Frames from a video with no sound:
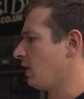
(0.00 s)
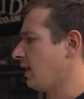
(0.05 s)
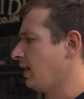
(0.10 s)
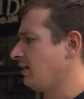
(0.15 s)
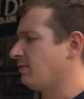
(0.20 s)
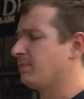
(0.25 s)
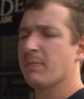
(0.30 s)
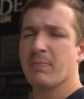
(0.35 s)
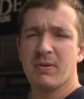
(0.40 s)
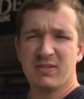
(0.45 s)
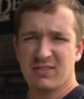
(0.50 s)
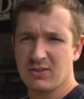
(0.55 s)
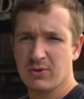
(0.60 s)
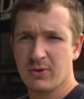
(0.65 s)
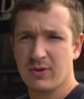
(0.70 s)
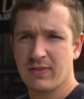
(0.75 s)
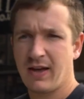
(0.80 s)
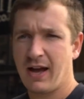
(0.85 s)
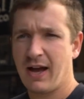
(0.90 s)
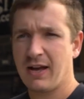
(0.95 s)
he's been busy
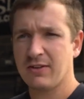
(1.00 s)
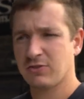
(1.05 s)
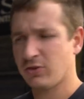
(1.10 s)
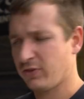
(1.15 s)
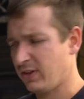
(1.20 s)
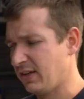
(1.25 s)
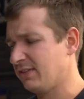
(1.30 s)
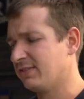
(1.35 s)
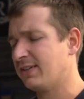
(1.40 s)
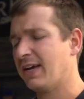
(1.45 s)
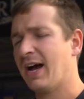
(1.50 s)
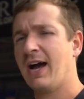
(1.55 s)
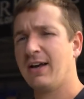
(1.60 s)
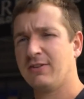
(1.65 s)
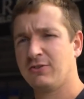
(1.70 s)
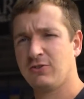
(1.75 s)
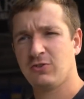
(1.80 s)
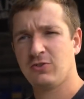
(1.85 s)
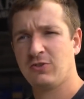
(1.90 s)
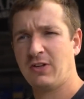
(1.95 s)
doing that. So these
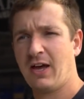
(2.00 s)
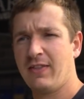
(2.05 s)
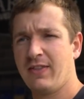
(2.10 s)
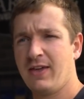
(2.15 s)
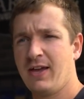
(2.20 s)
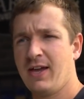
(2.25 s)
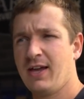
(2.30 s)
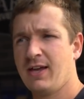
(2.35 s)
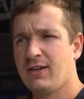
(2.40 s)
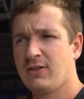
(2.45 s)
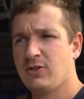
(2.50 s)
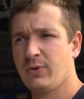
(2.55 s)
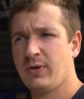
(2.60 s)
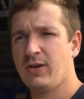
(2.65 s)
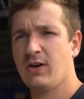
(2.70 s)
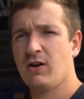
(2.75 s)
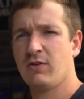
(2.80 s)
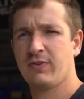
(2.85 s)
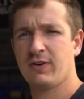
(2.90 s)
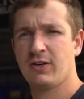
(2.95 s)
cars just sat there
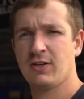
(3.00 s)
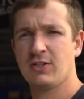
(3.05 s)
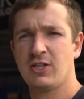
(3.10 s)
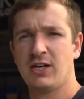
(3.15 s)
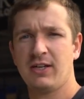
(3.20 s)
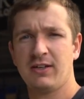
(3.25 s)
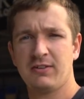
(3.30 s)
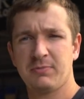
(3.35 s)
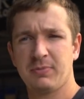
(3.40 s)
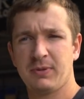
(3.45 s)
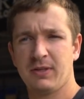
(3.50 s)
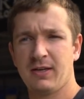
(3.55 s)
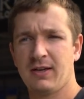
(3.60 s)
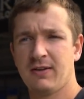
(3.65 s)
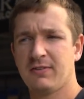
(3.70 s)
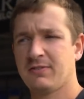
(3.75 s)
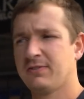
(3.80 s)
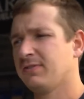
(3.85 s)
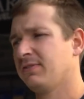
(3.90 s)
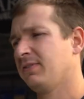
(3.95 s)
doing nothing at Jelly's
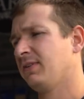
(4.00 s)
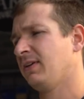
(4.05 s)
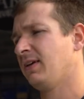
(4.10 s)
place.